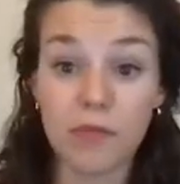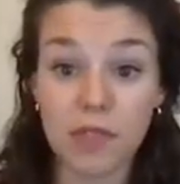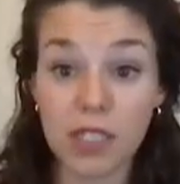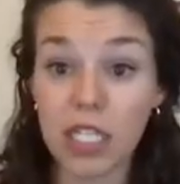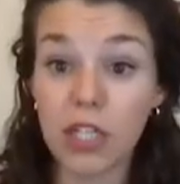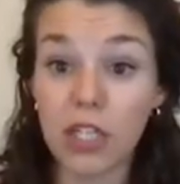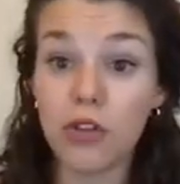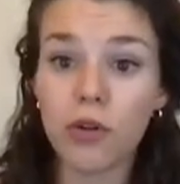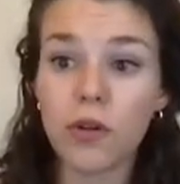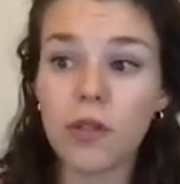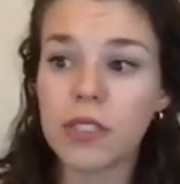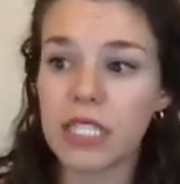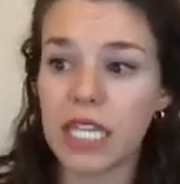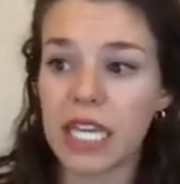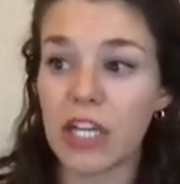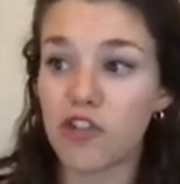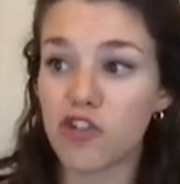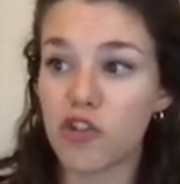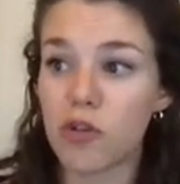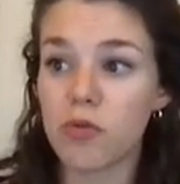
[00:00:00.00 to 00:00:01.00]
They're throwing
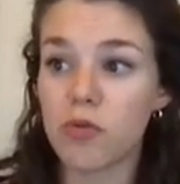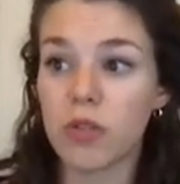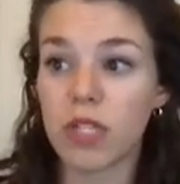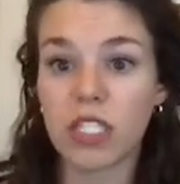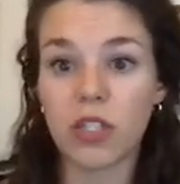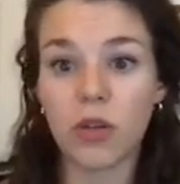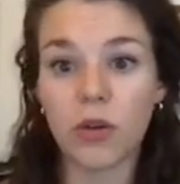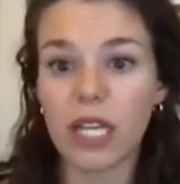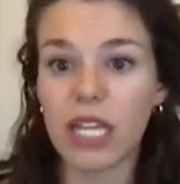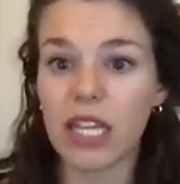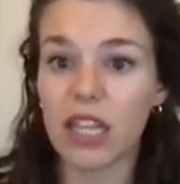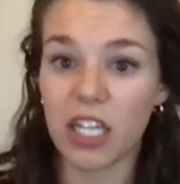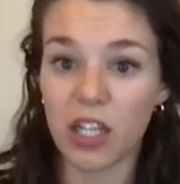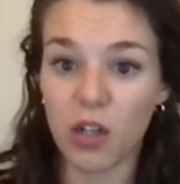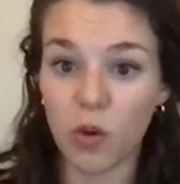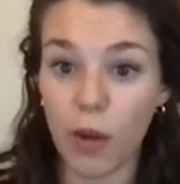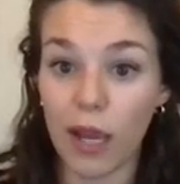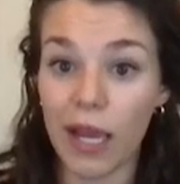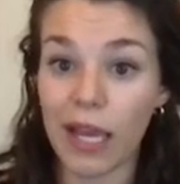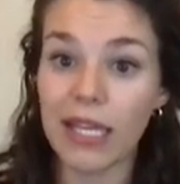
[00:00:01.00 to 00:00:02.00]
tantrums when they don't get
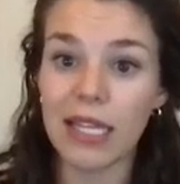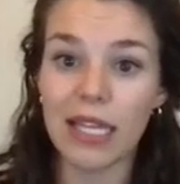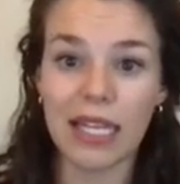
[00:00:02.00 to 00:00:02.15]
their way.